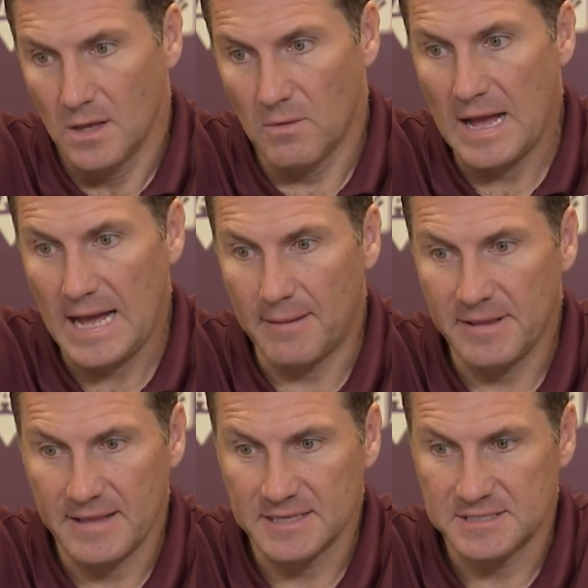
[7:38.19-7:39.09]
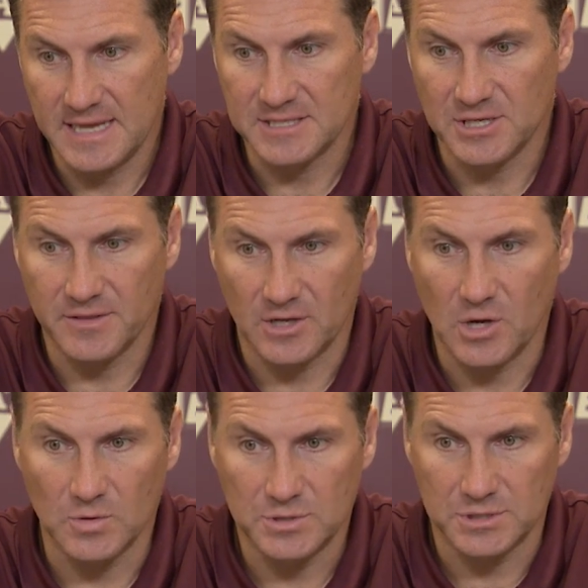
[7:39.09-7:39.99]
Well, I mean, that's on the
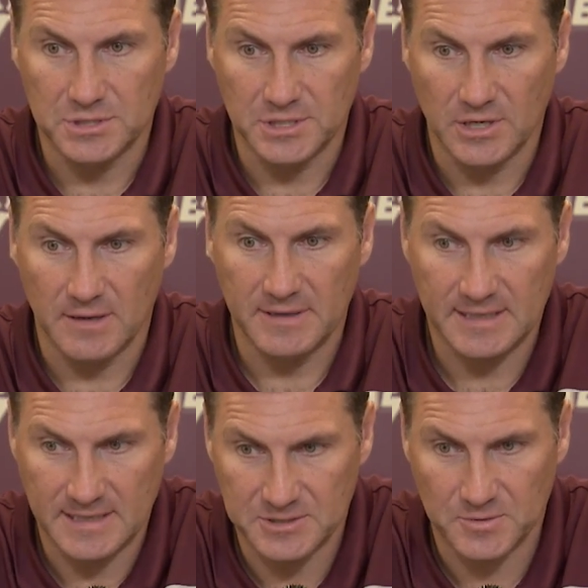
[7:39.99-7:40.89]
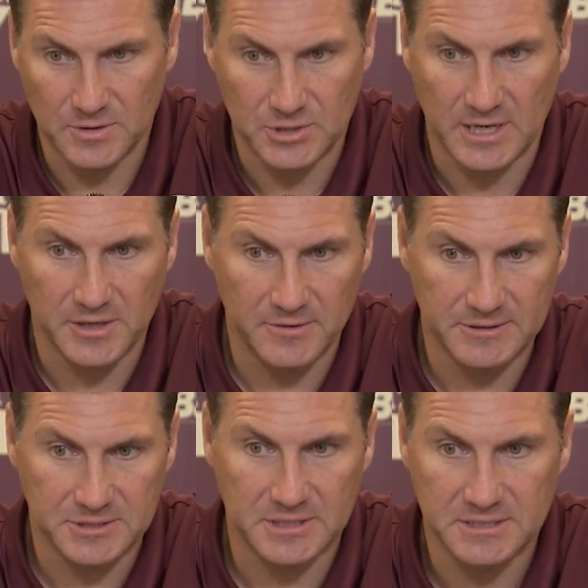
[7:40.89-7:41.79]
coaches, you know. I mean, that's what we try to do
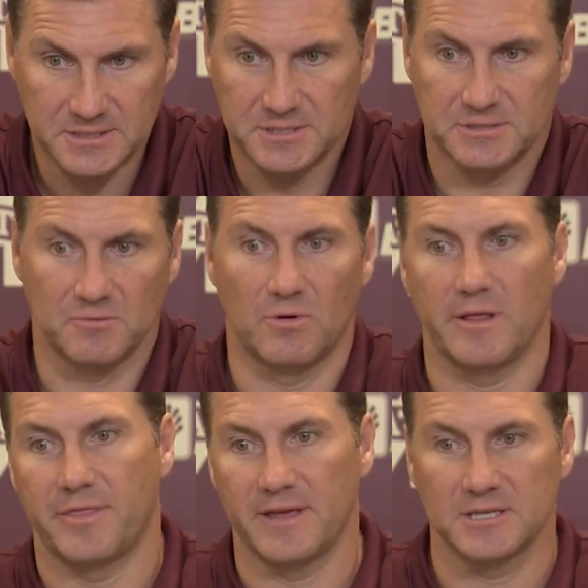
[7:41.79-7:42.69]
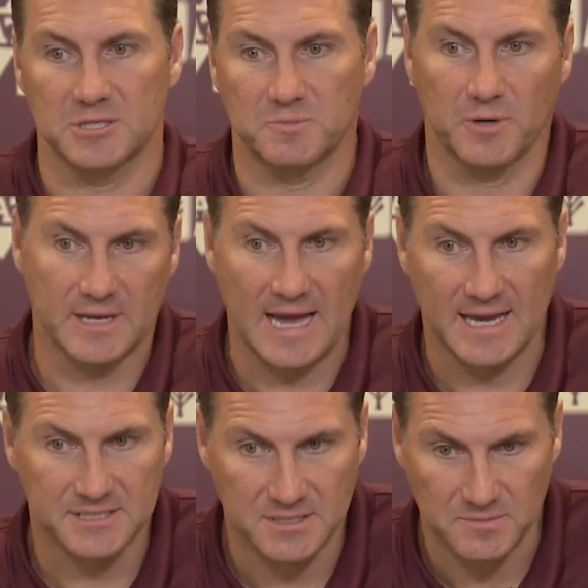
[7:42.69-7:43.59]
is one of the things is put
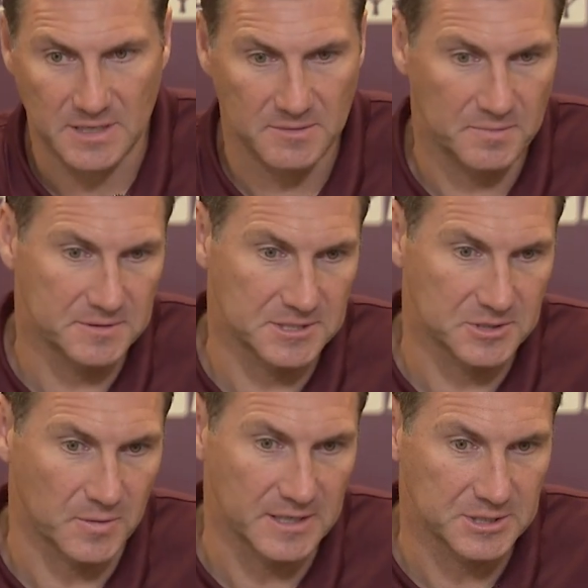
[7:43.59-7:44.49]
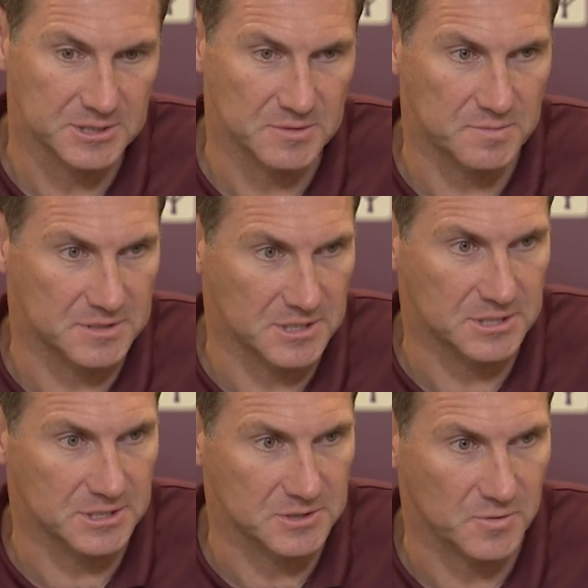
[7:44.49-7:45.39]
guys in situations and
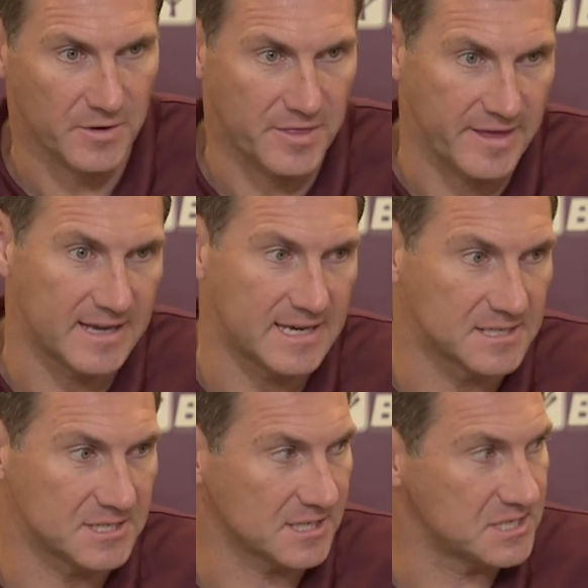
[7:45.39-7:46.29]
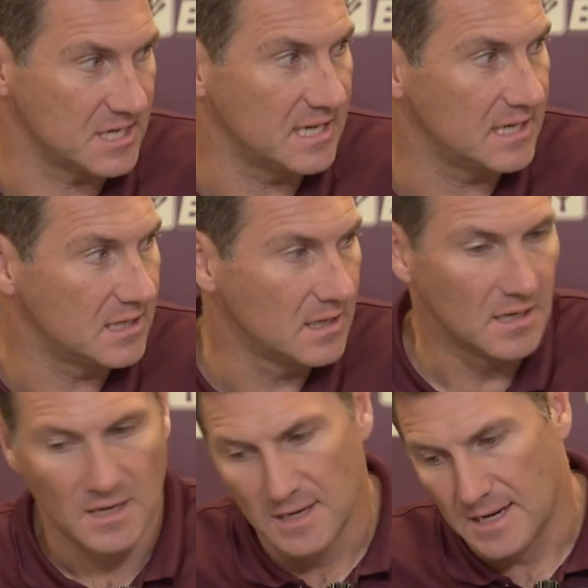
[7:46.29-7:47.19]
positions where they can succeed.
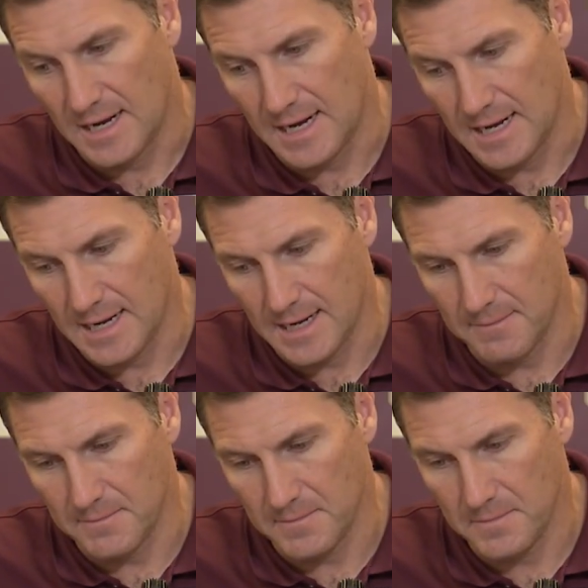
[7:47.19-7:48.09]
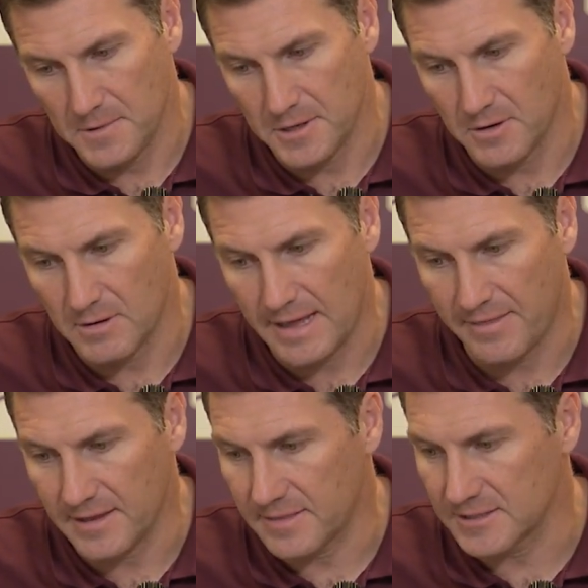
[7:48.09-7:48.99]
You know, and
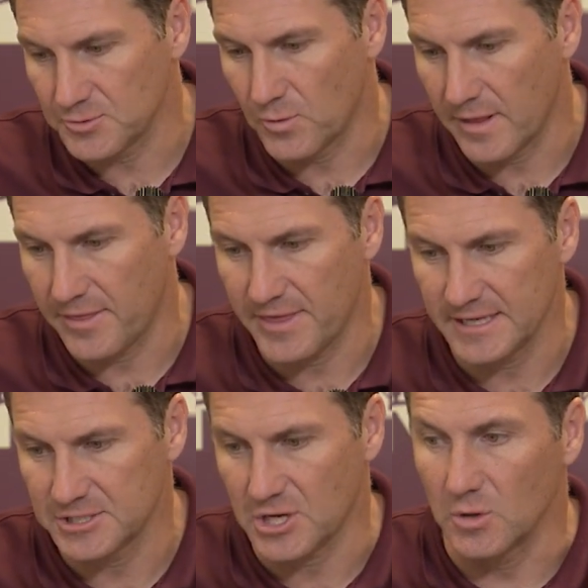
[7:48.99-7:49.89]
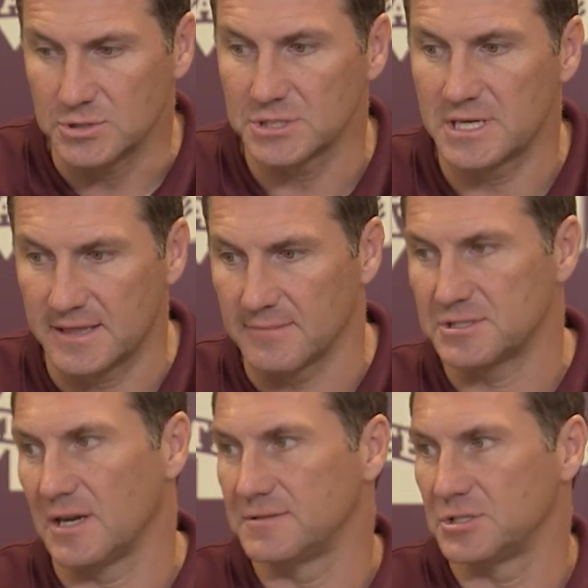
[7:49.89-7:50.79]
I think that's one of the things coaches get
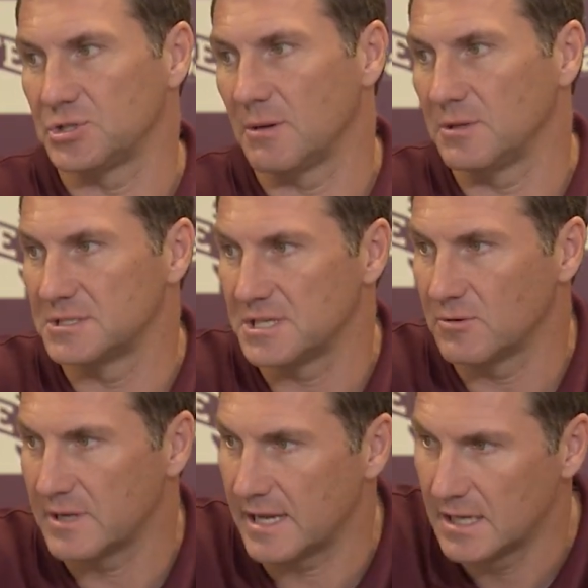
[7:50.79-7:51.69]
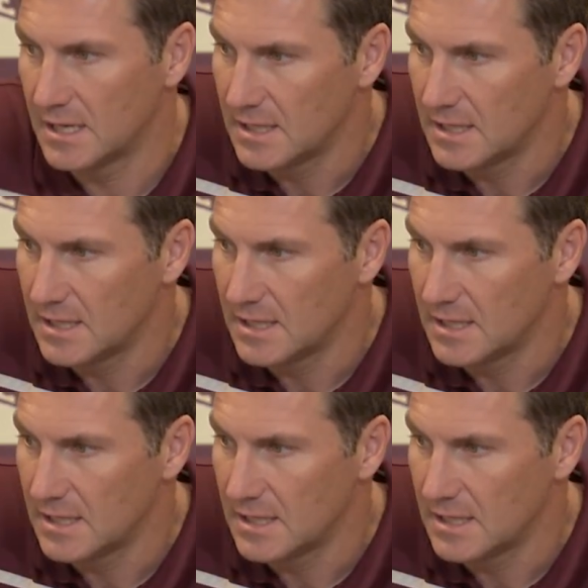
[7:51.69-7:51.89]
themselves in trouble and say, okay,